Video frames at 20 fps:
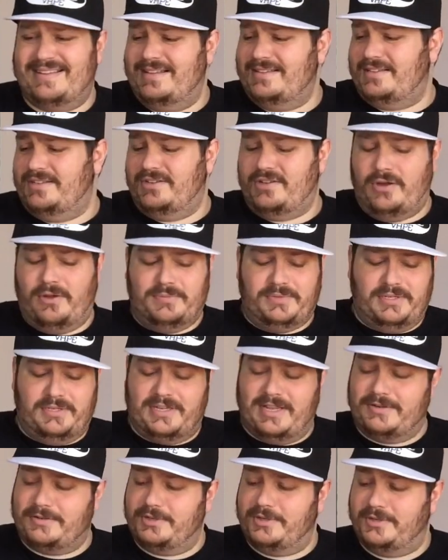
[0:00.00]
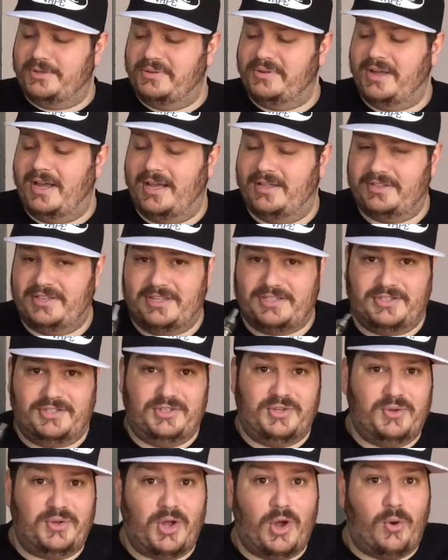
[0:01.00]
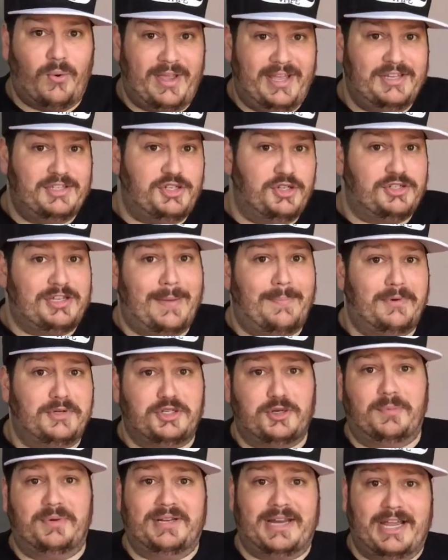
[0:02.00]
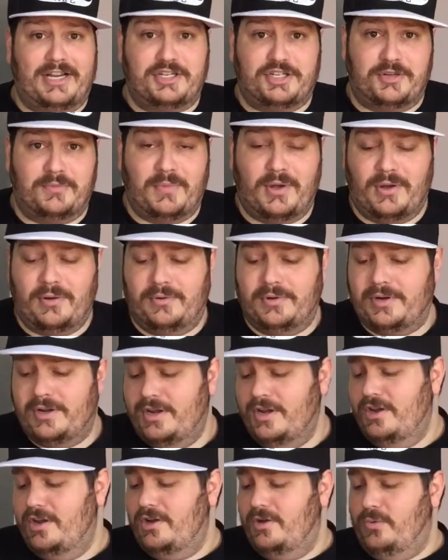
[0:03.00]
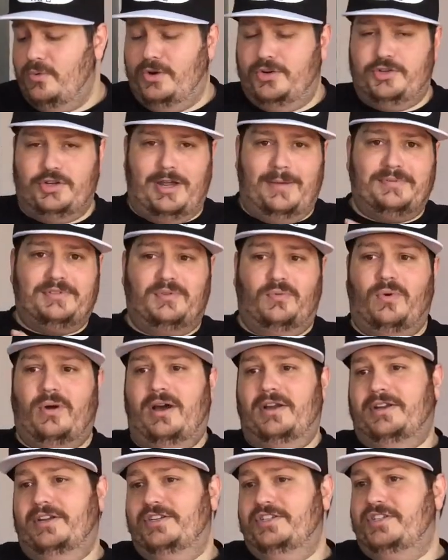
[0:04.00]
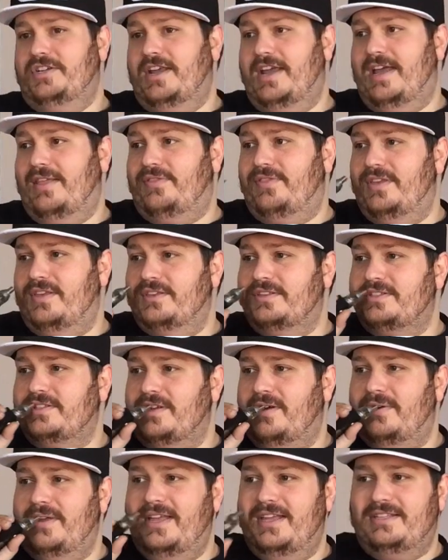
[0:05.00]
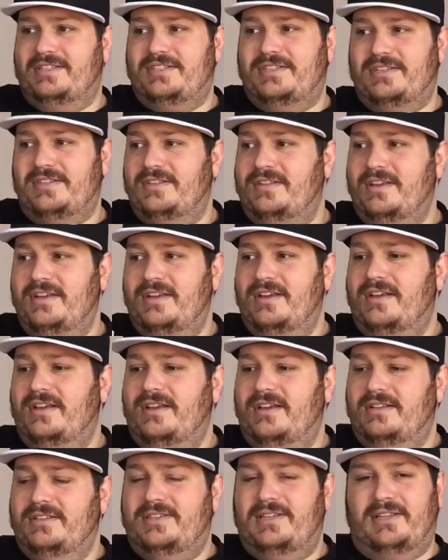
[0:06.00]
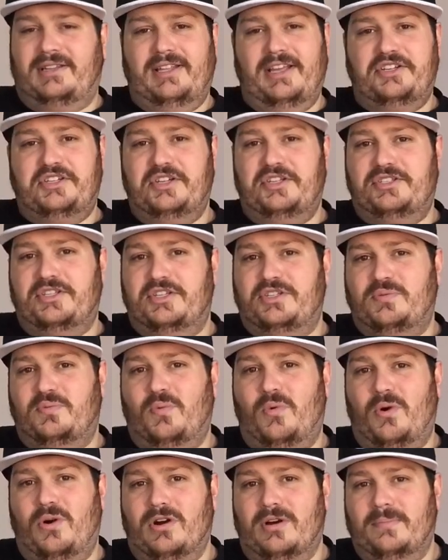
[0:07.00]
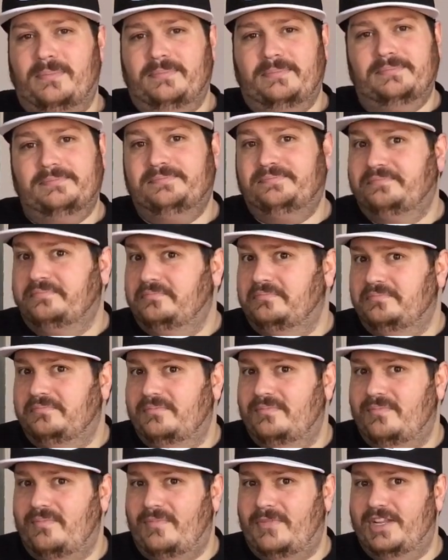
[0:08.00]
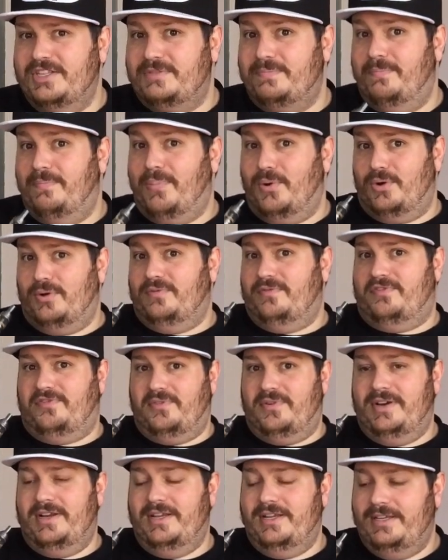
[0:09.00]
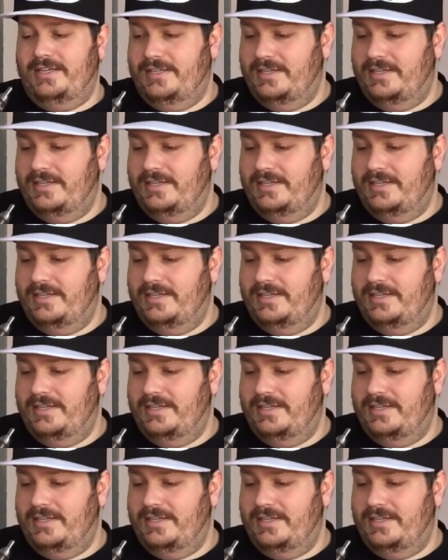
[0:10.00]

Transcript: doesn't go up to temperature, uh, doesn't do, go into temperature protection mode where it drops the wattage at this. So it's delicious. It's warm. It's burnt free.